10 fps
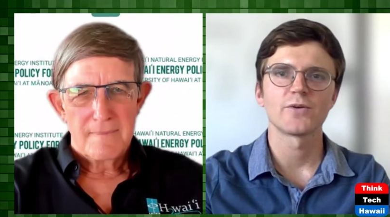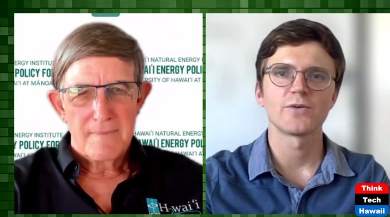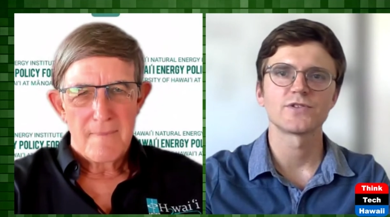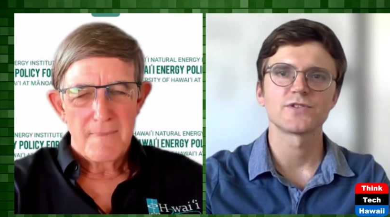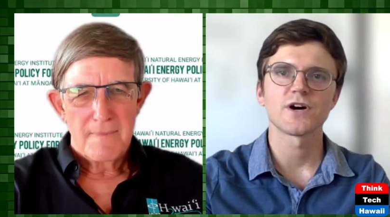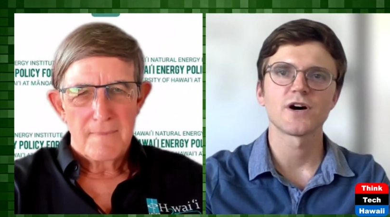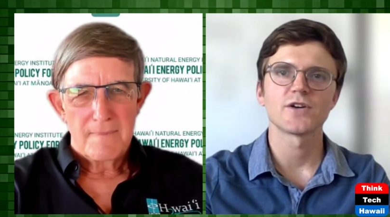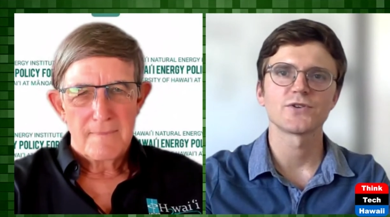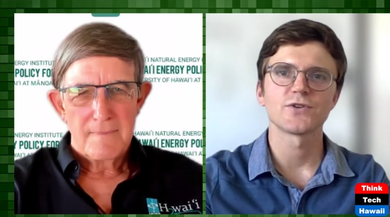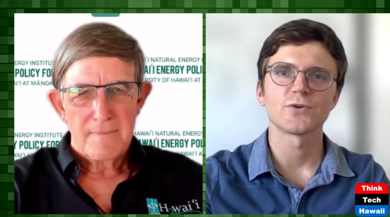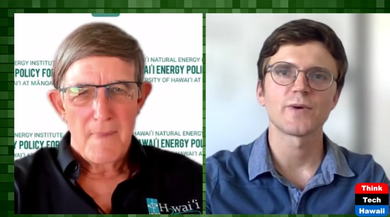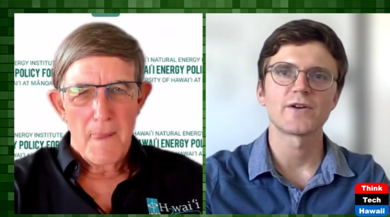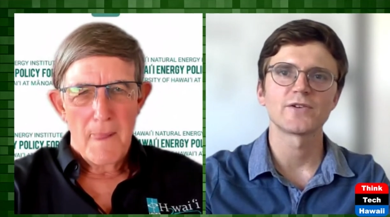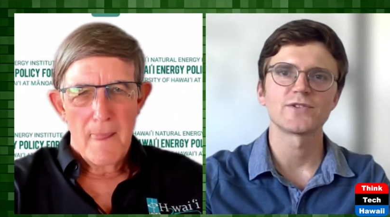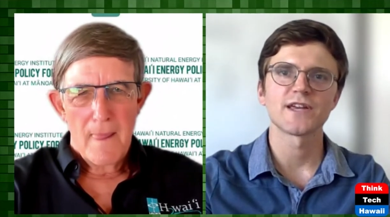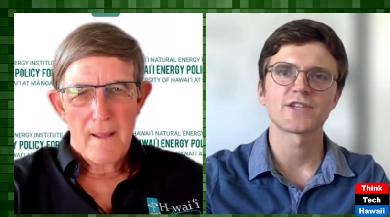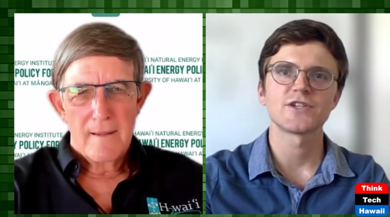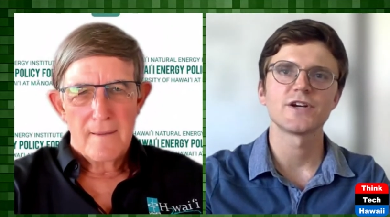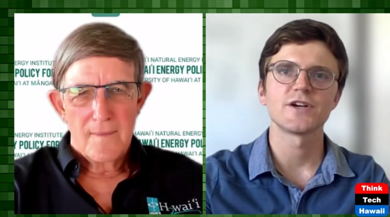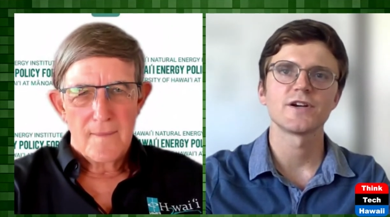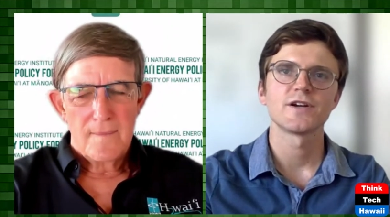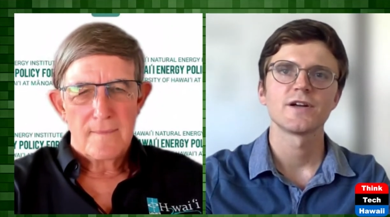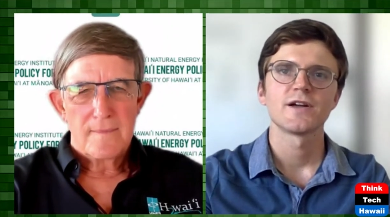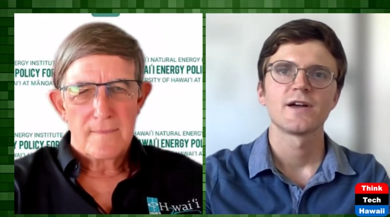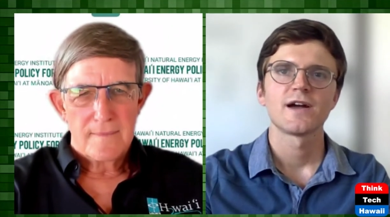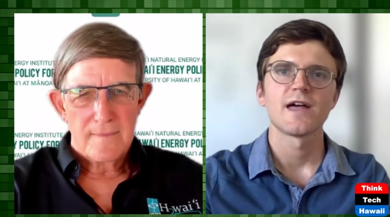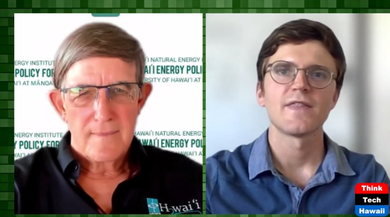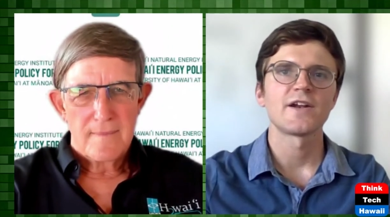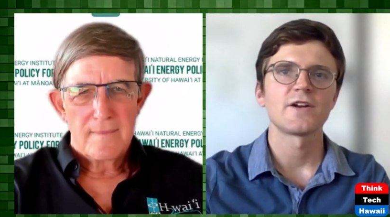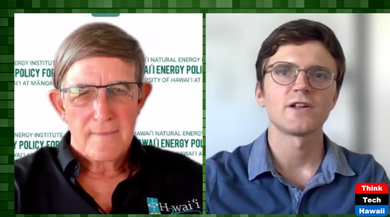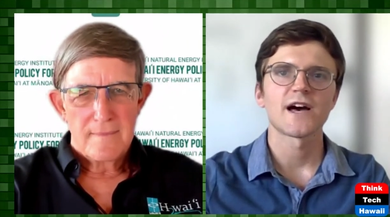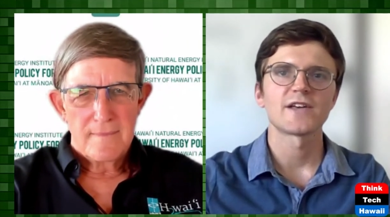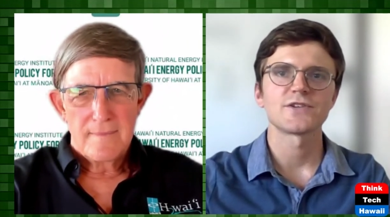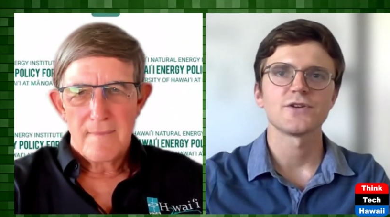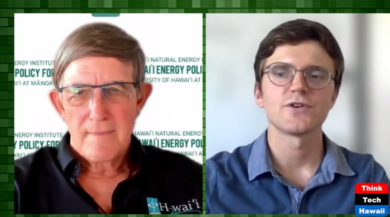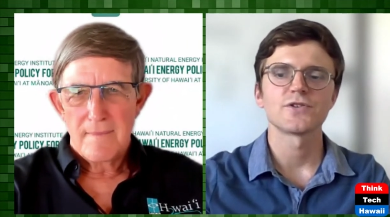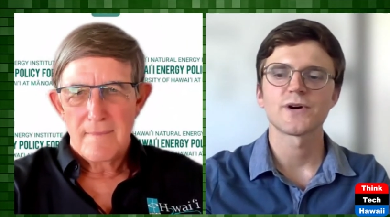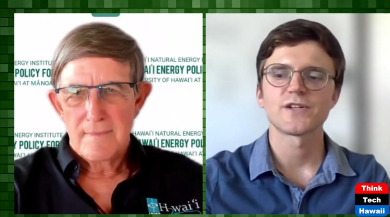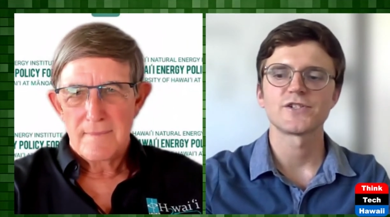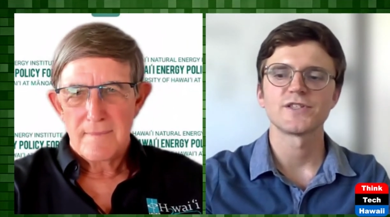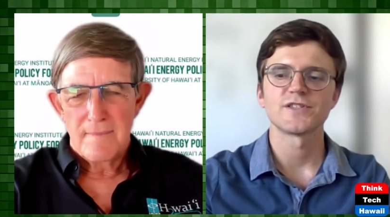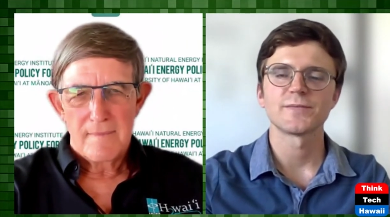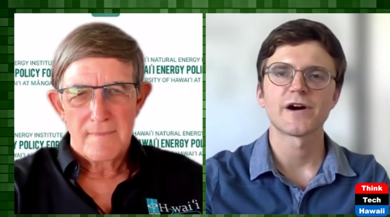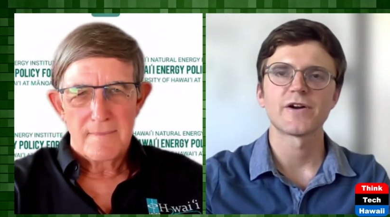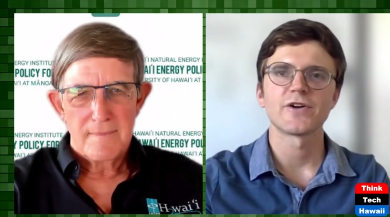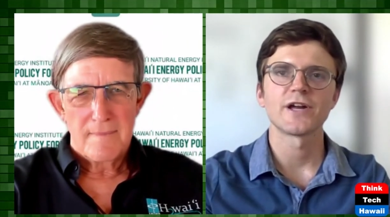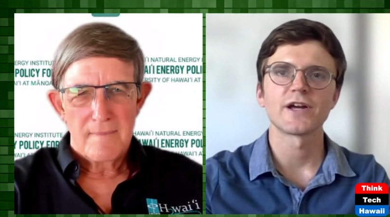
Speaker 1: I want to install solar panels next year. And then it'll ask you those questions about your